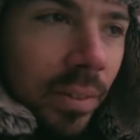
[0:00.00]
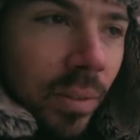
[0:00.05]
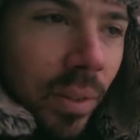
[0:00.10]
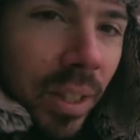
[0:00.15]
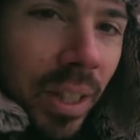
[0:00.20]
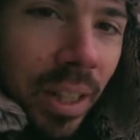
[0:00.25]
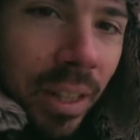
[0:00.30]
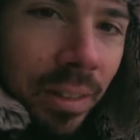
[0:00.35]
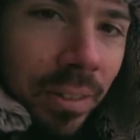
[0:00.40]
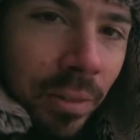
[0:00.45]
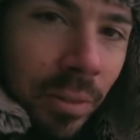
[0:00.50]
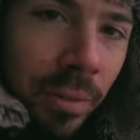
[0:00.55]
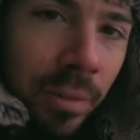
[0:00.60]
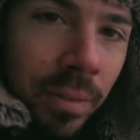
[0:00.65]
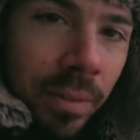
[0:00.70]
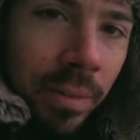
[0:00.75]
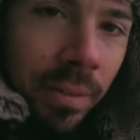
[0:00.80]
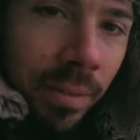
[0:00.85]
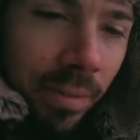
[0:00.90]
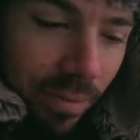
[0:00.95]
We're done.
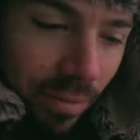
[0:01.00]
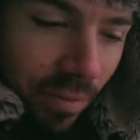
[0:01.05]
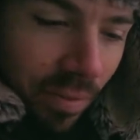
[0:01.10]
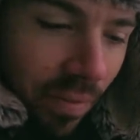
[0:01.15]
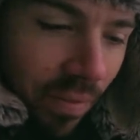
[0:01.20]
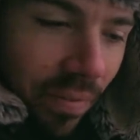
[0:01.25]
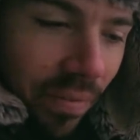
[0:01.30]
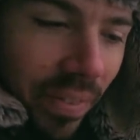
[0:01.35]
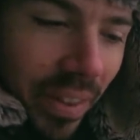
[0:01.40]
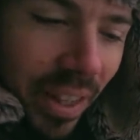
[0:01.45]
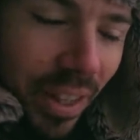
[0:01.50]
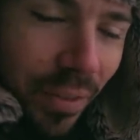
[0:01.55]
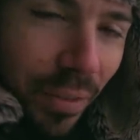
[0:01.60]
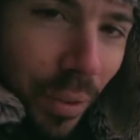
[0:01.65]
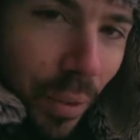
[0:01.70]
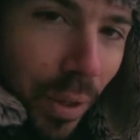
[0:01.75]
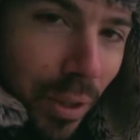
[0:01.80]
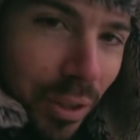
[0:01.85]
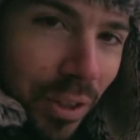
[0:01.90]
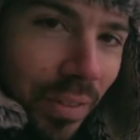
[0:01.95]
Thank you
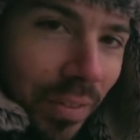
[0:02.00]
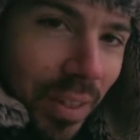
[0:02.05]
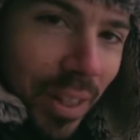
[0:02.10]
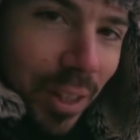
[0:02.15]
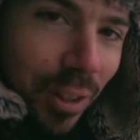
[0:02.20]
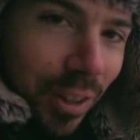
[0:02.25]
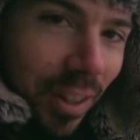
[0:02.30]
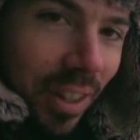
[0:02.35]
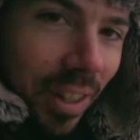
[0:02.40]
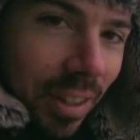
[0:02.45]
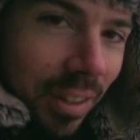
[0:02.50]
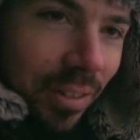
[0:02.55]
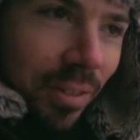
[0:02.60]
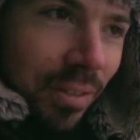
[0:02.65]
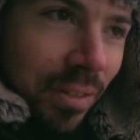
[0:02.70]
for watching the video today.